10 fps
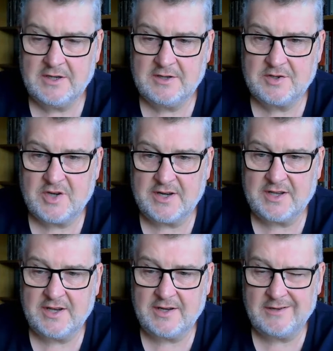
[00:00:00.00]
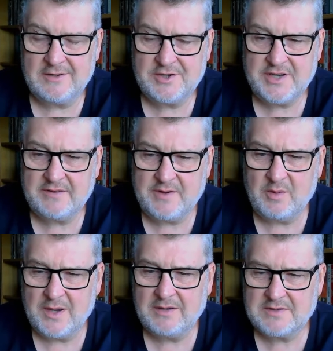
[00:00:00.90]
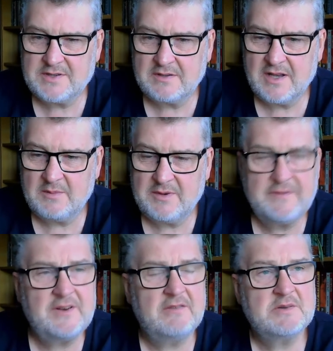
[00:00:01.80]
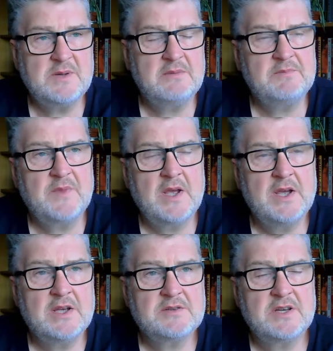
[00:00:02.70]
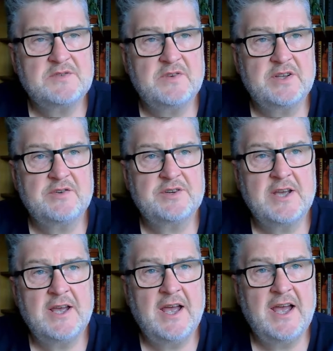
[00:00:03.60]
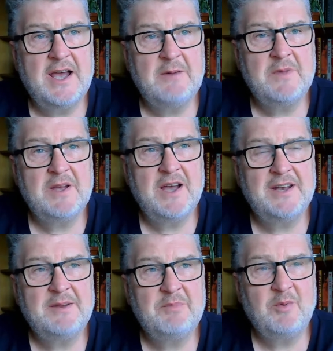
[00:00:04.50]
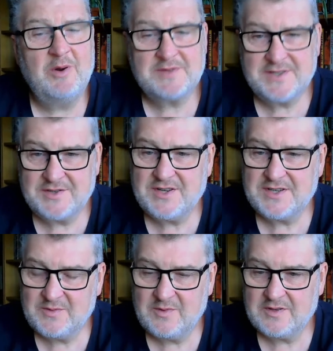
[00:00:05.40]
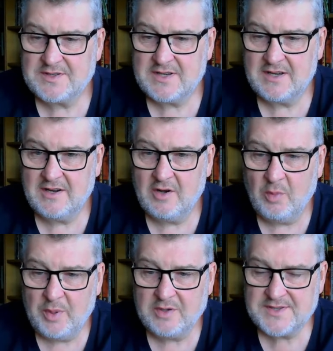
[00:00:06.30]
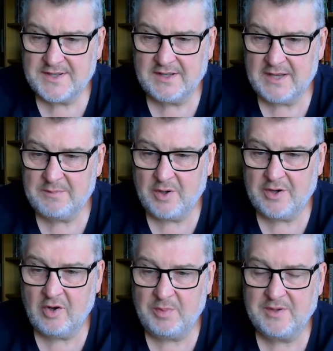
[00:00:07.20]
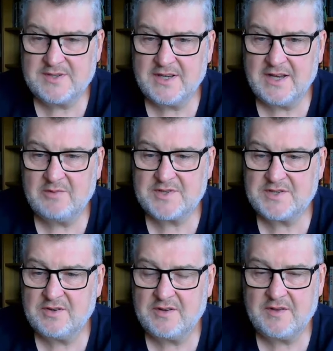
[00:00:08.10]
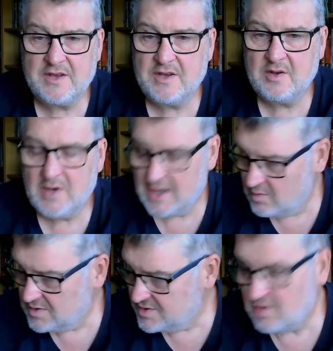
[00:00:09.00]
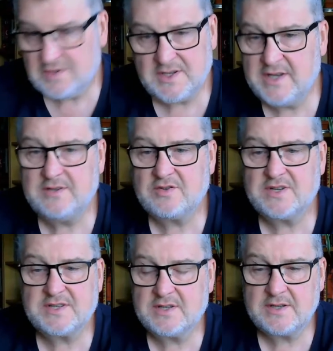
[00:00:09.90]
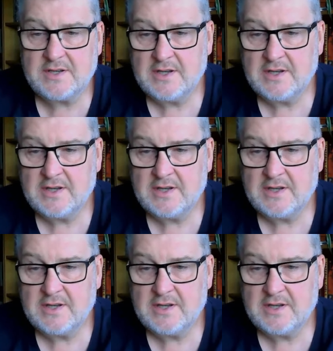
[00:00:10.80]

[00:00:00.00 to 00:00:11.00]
trying to kind of shed a few pounds and get a bit fitter as well. So that's really good. But what was interesting was, up until that point, up until I was stood in the queue, I was not interested